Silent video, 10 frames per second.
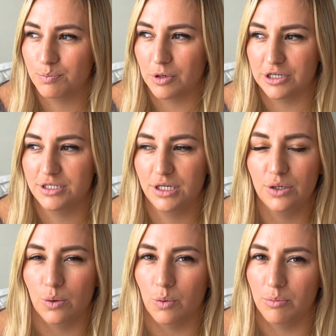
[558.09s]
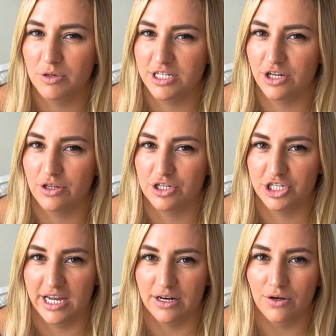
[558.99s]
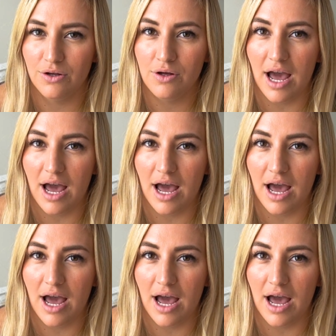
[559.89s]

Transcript: person or one particular channel.